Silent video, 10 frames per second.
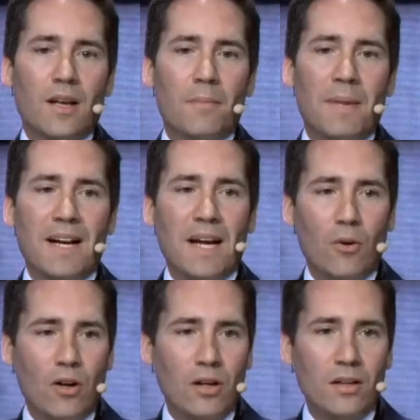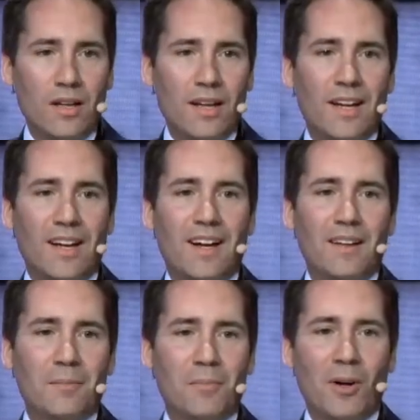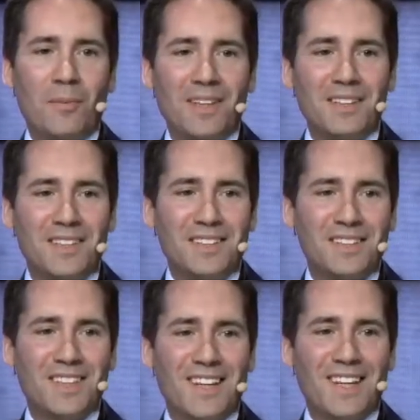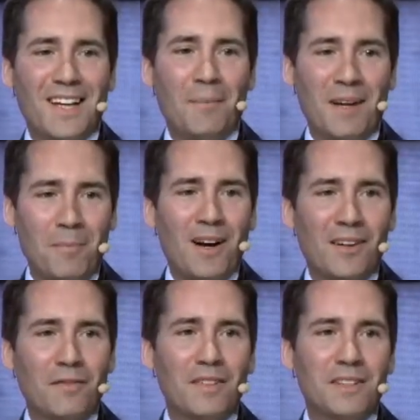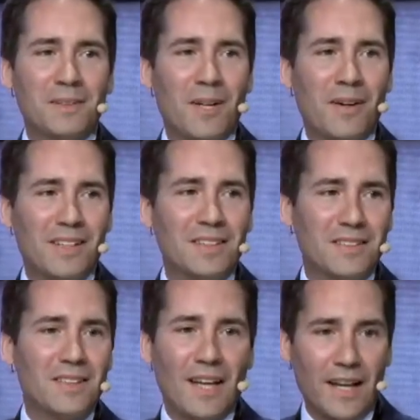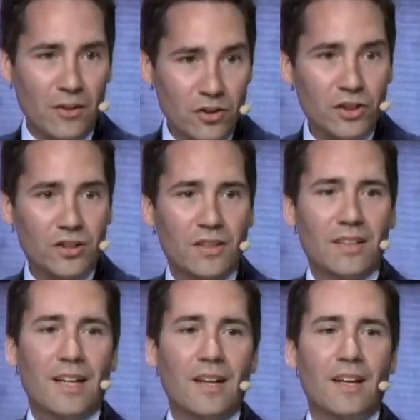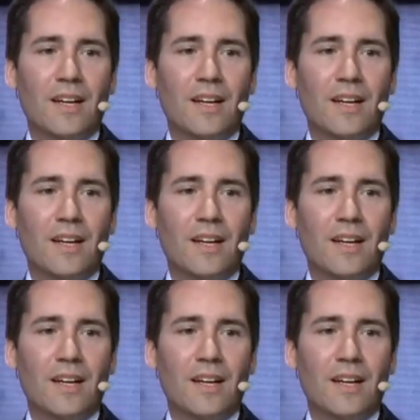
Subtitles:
But now on, and probably this is a big part of this merit is Aons, that